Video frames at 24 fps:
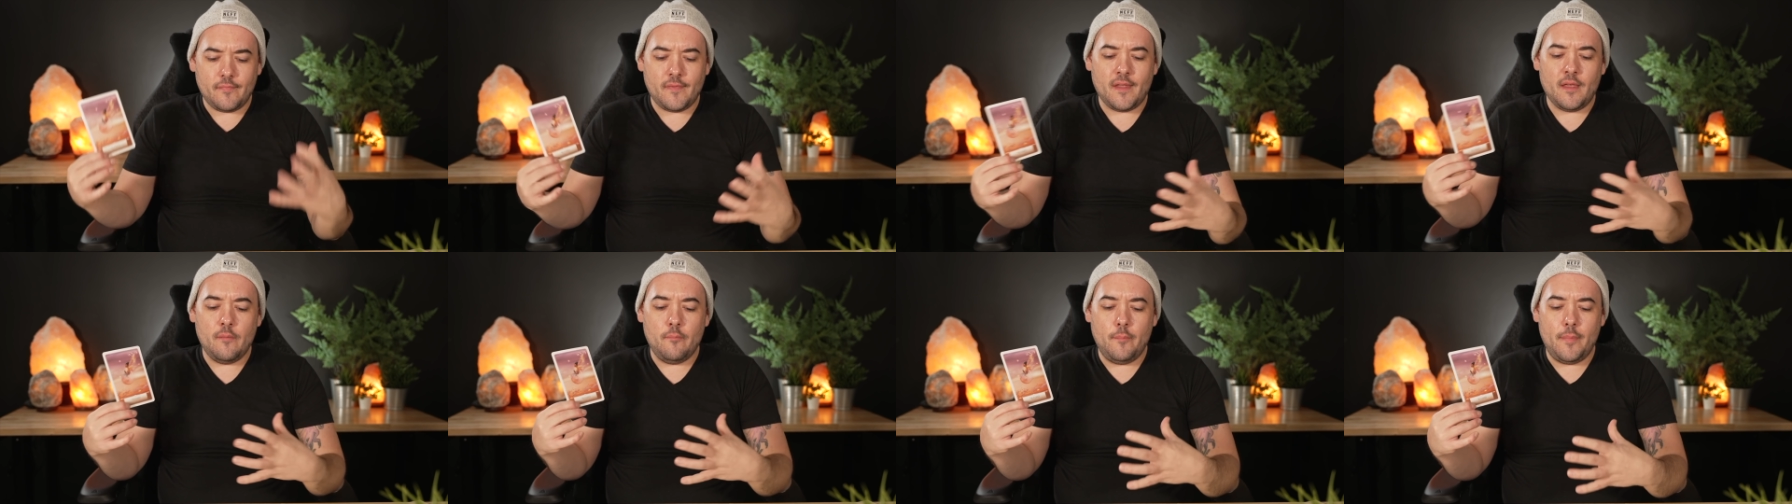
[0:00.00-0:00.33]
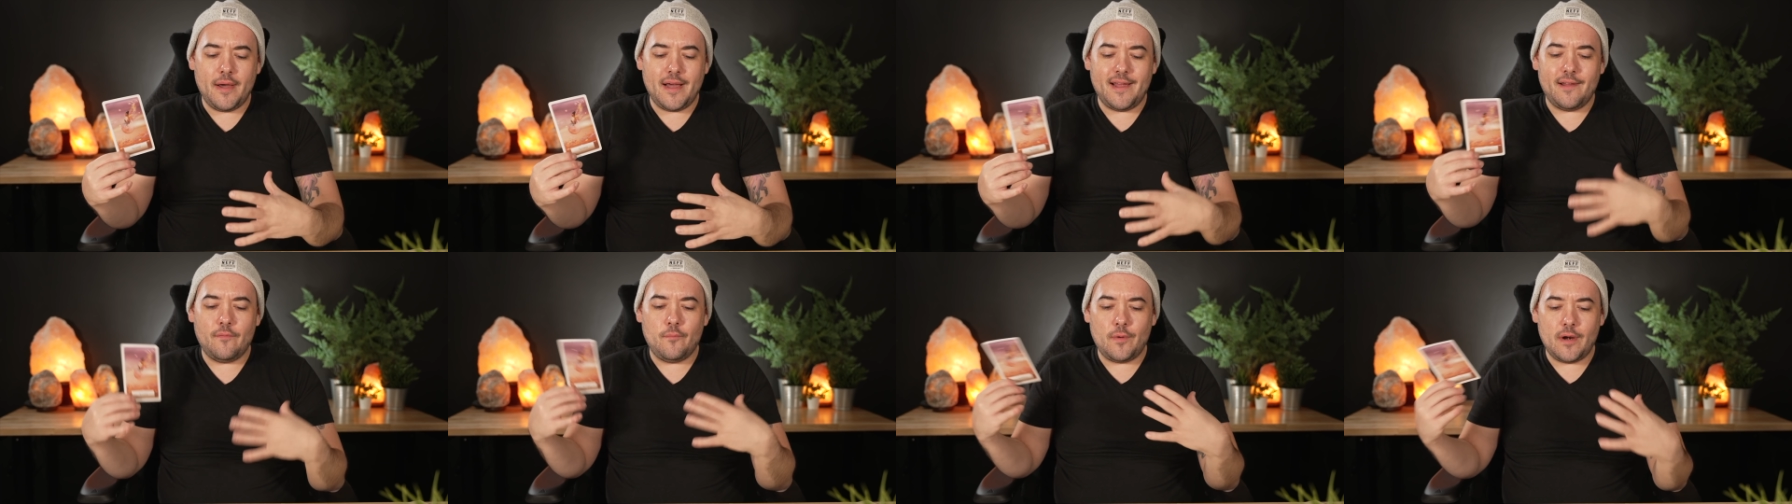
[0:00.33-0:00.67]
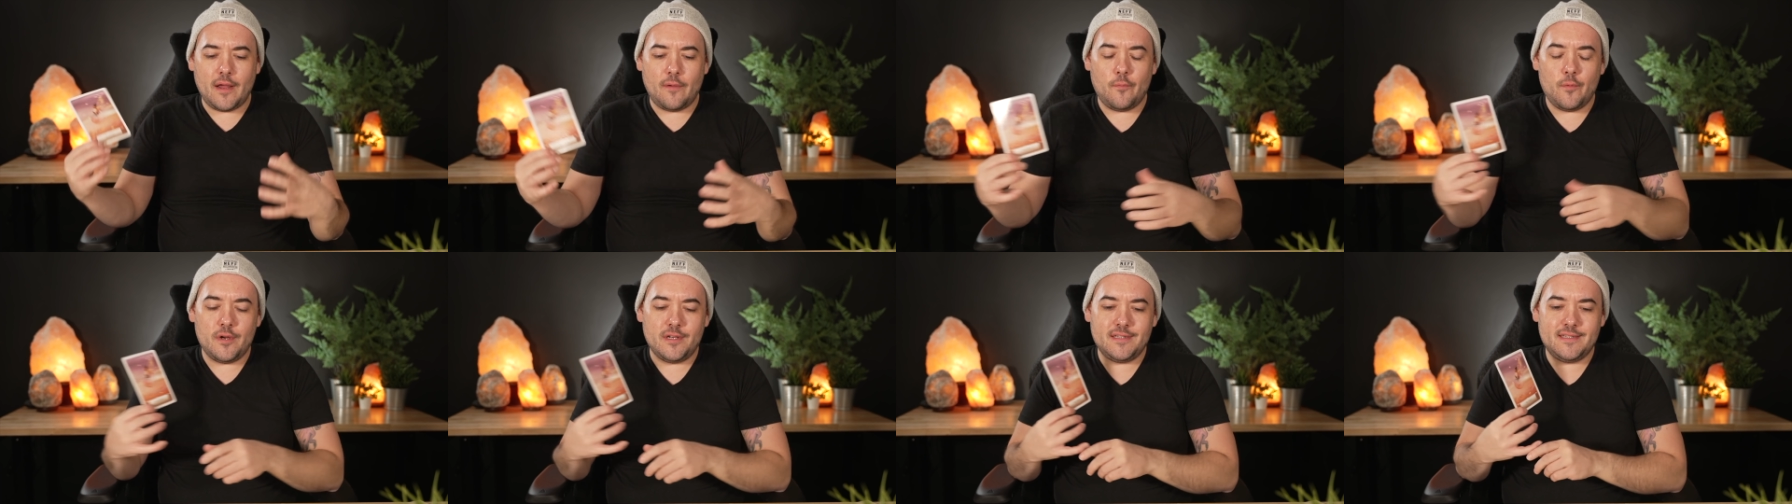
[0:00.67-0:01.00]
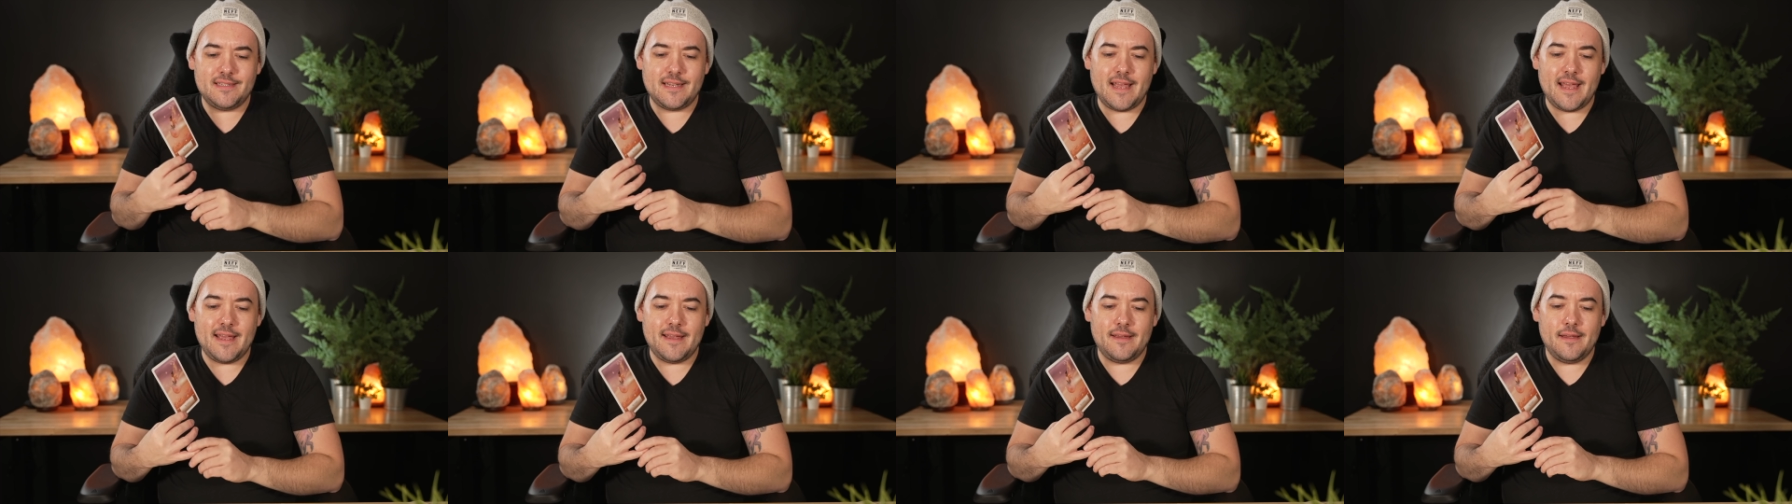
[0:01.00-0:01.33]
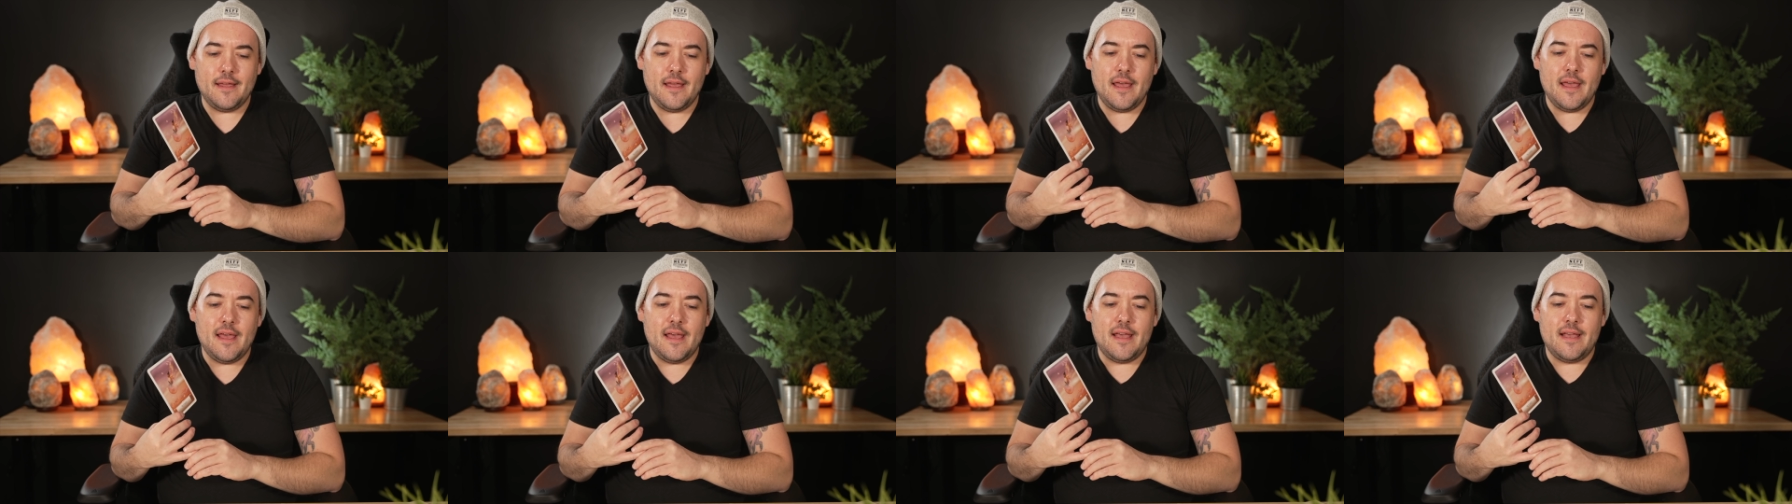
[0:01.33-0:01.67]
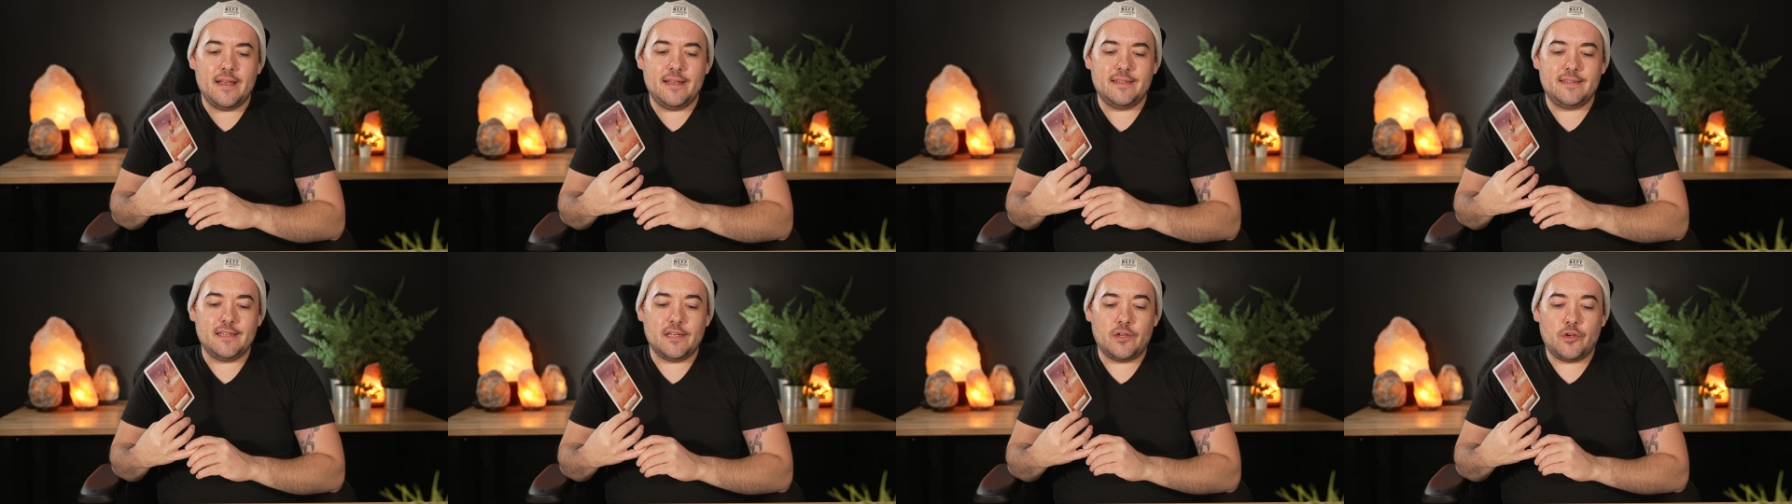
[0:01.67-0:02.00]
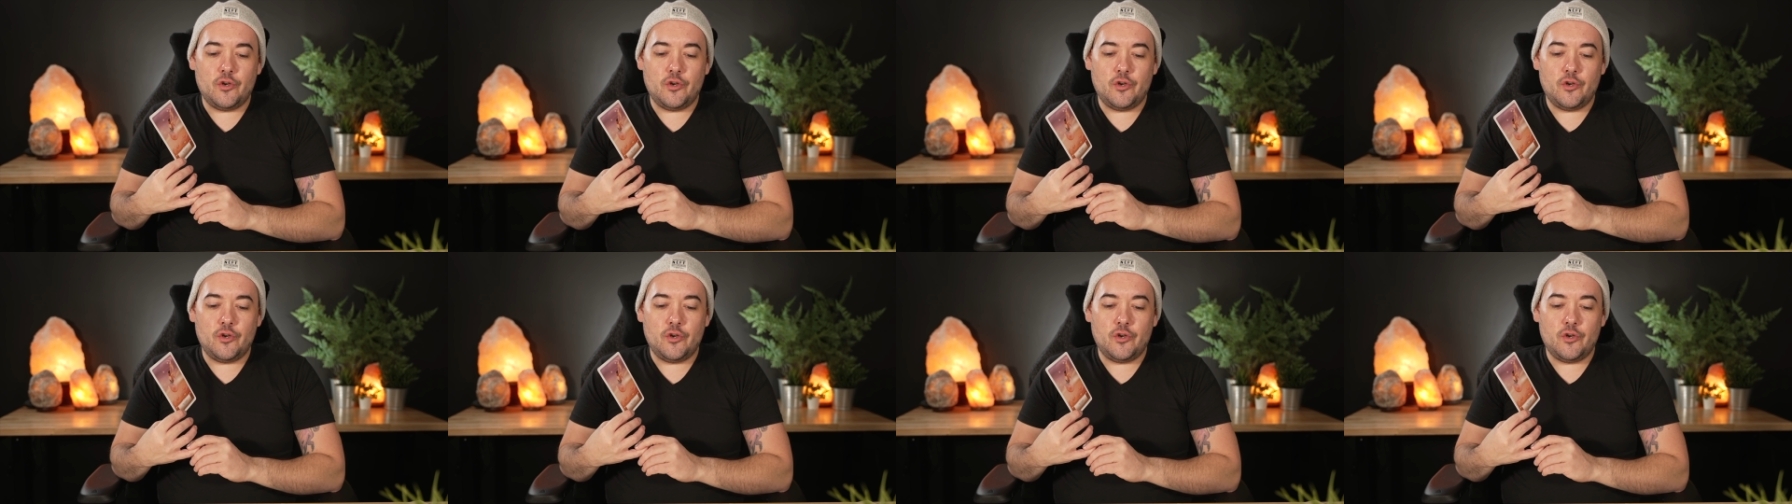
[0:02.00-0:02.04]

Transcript: but what I would say is it